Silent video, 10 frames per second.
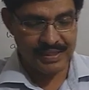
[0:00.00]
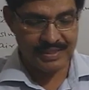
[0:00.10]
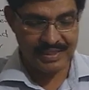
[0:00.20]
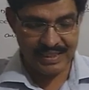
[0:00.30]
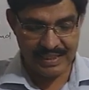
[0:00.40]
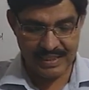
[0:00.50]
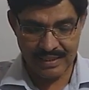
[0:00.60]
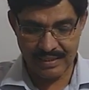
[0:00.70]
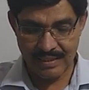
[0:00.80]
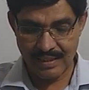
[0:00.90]
be
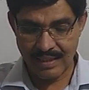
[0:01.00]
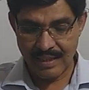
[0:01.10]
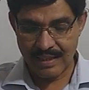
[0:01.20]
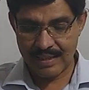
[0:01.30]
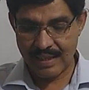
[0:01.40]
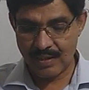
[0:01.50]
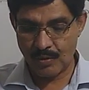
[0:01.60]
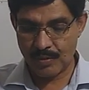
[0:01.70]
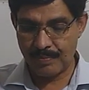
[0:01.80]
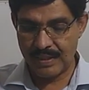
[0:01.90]
seen,
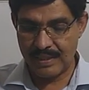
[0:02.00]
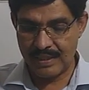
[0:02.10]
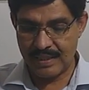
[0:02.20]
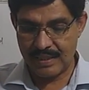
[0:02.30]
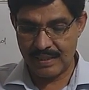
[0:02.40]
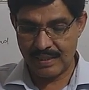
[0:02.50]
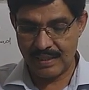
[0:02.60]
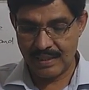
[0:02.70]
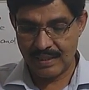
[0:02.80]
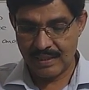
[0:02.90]
cannot
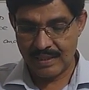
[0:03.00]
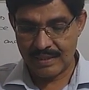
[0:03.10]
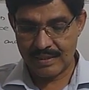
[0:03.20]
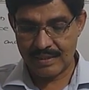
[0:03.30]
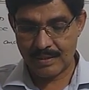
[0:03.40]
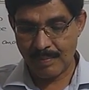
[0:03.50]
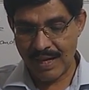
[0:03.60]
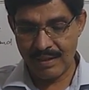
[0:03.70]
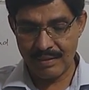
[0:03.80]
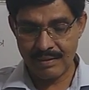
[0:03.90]
be
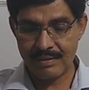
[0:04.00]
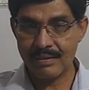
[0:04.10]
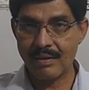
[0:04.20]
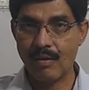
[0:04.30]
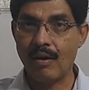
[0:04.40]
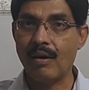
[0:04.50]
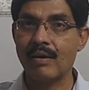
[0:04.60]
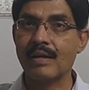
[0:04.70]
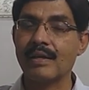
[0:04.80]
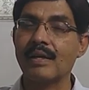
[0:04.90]
smell,
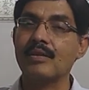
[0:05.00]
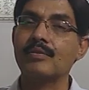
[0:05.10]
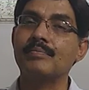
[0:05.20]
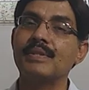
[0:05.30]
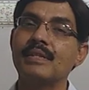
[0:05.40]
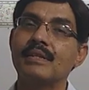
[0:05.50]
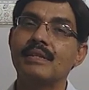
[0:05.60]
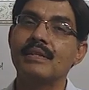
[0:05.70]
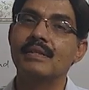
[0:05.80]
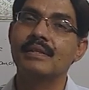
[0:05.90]
or cannot be
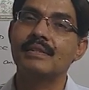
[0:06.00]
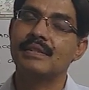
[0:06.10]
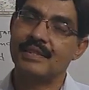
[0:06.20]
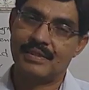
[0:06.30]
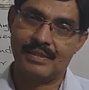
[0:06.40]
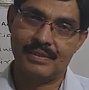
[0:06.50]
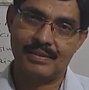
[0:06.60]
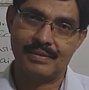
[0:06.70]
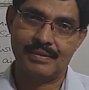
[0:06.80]
tasted.